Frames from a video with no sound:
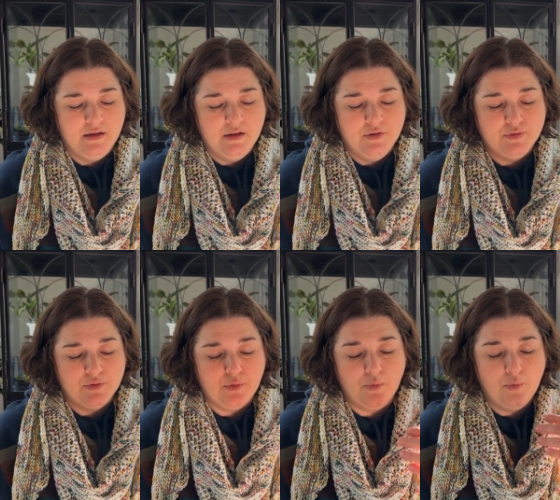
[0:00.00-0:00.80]

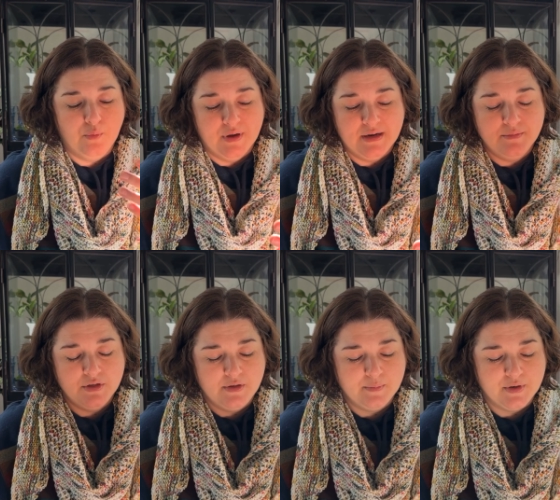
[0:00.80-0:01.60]
So, what I'm
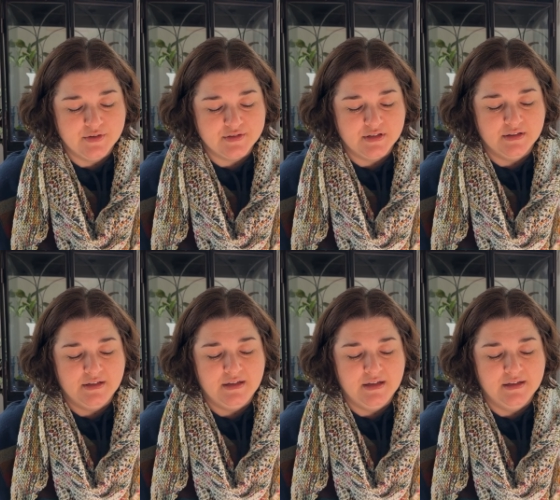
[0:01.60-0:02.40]
doing
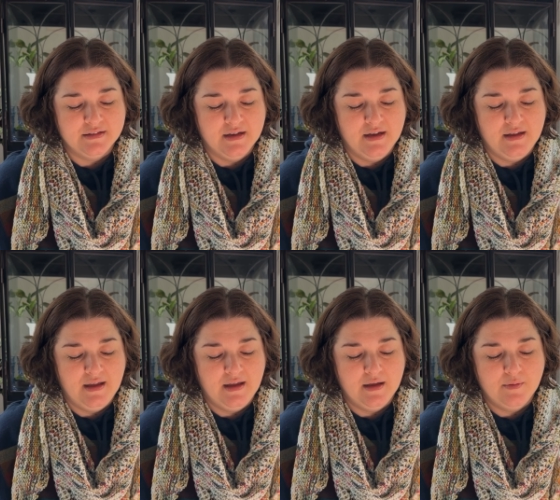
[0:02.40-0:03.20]
personally is I
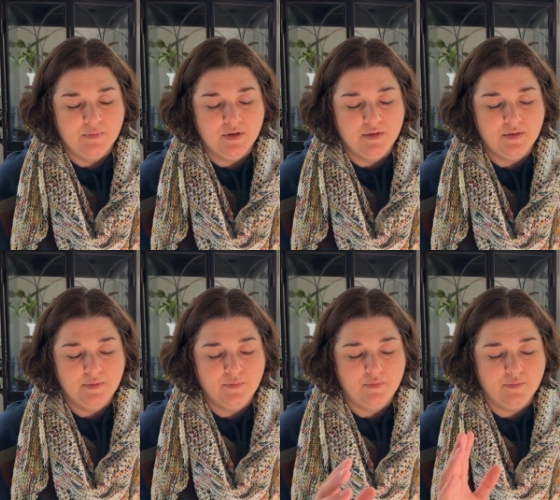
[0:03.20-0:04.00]
am
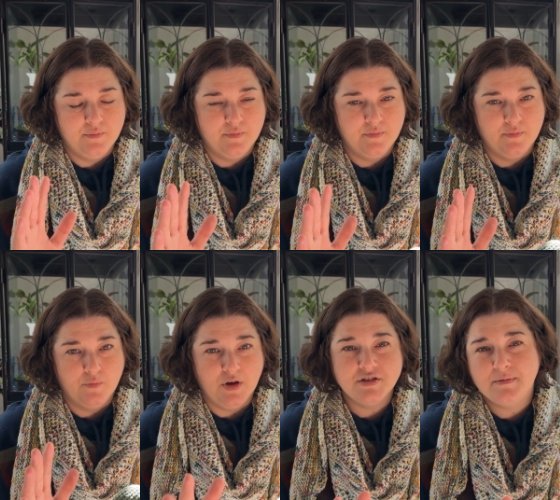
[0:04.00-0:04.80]

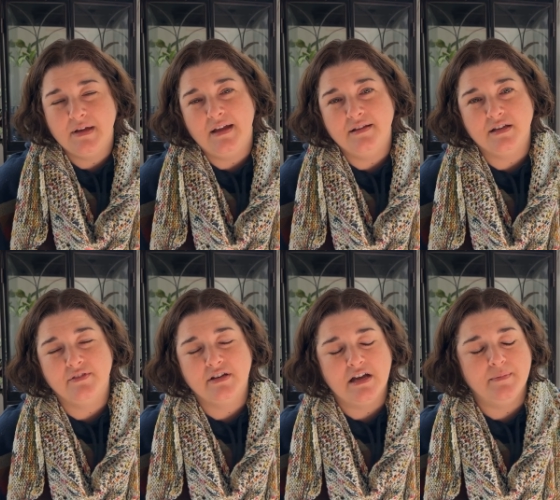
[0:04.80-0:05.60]
washing my hands
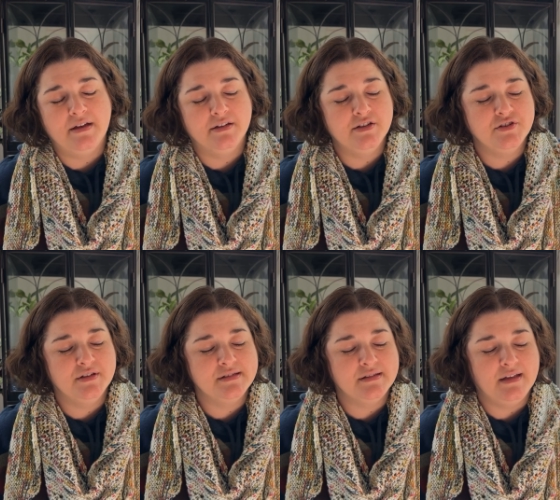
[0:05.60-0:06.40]
every time I touch
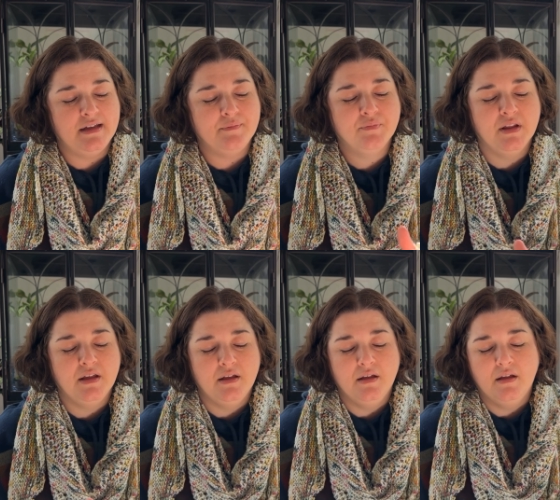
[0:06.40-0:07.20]
this thing,
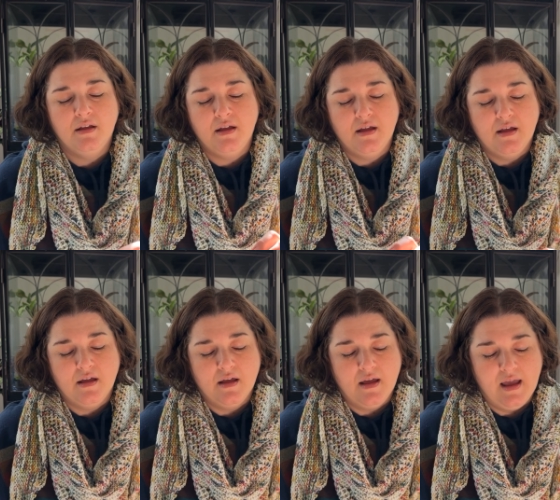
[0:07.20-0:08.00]

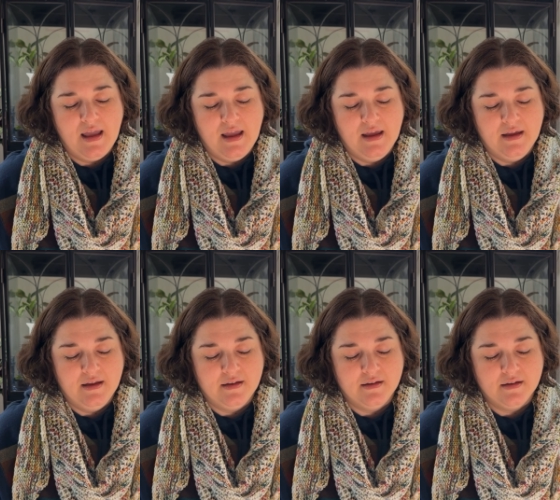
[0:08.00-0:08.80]

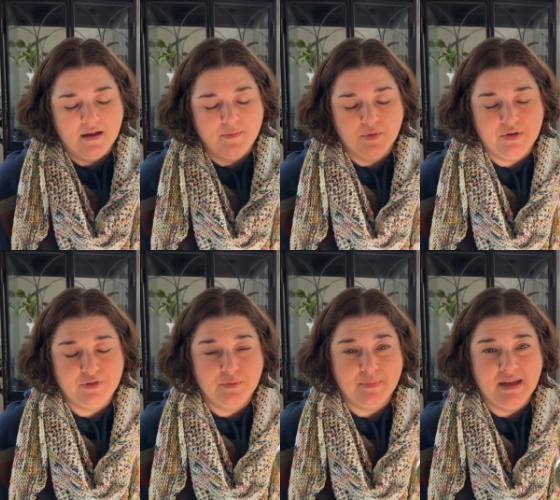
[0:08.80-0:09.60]
and I'm going
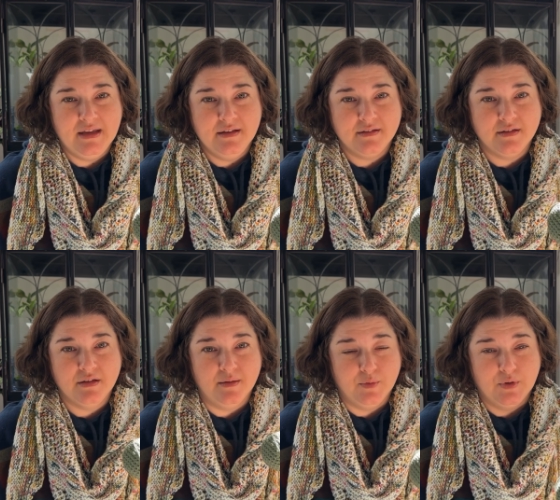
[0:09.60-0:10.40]
to make it,
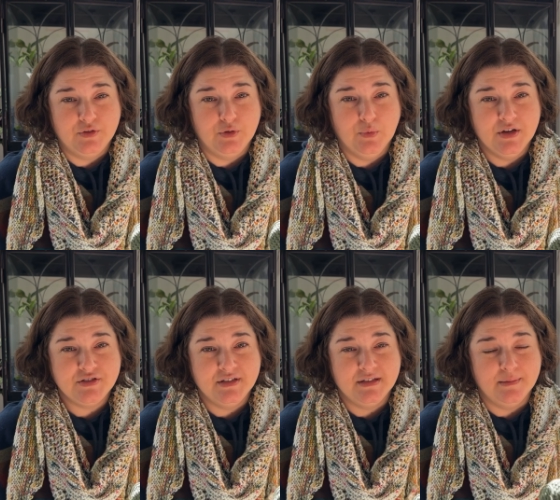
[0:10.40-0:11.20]
I'm going to
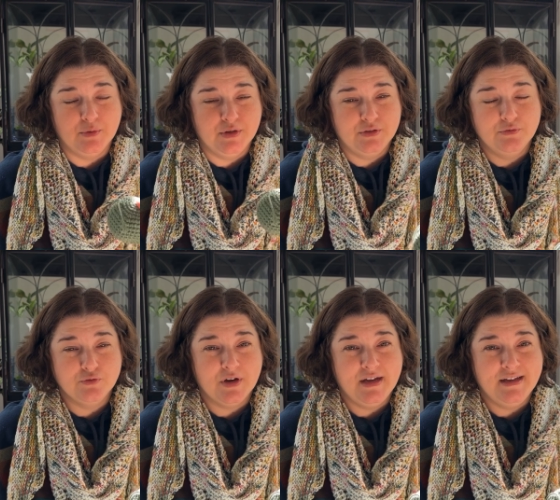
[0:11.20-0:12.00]
wash it, I'm going to
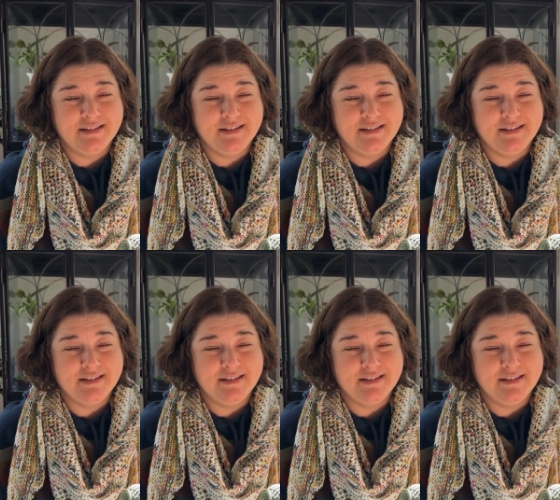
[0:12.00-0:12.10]
dry it,